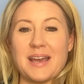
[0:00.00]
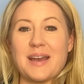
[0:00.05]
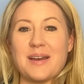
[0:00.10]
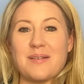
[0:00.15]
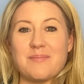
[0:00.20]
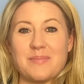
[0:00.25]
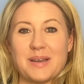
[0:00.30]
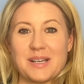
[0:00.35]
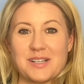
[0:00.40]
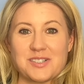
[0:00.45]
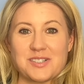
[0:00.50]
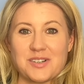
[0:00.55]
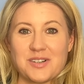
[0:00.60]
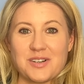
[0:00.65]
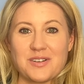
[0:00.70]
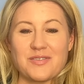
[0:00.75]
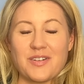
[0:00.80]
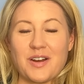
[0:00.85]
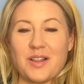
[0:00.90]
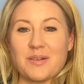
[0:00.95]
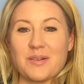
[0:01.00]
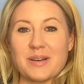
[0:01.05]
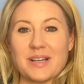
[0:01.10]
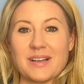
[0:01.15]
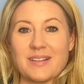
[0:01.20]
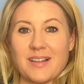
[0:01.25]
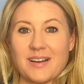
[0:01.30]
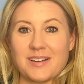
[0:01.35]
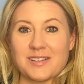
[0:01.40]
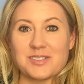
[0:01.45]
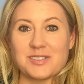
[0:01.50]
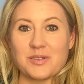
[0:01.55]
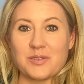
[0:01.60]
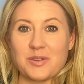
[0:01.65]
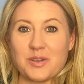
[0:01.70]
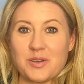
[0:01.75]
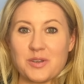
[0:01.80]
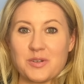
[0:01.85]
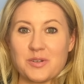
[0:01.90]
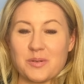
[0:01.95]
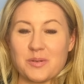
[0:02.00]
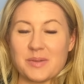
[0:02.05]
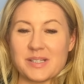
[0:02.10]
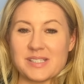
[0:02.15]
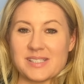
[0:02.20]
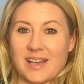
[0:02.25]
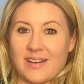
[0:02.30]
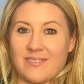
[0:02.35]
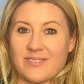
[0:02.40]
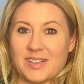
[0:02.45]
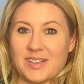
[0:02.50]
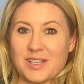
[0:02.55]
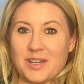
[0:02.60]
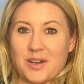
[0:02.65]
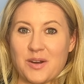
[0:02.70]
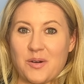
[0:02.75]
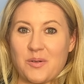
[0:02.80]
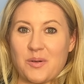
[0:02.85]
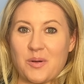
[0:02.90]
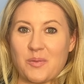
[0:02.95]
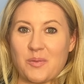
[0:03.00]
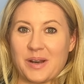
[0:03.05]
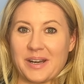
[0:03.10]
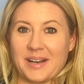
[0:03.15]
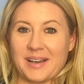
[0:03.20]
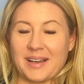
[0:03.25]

make sure you're following along so that you don't miss that video when it